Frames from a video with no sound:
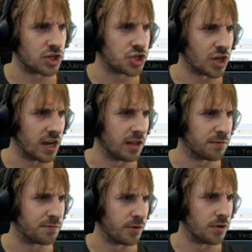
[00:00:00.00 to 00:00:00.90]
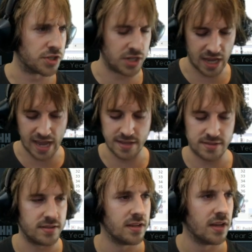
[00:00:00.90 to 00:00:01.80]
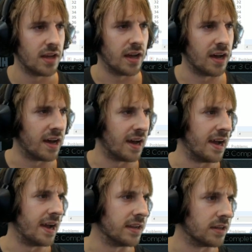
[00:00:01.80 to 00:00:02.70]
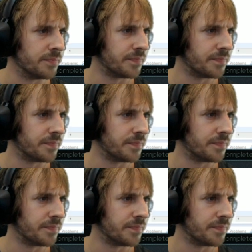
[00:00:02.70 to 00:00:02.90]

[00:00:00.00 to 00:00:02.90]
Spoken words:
child first at I.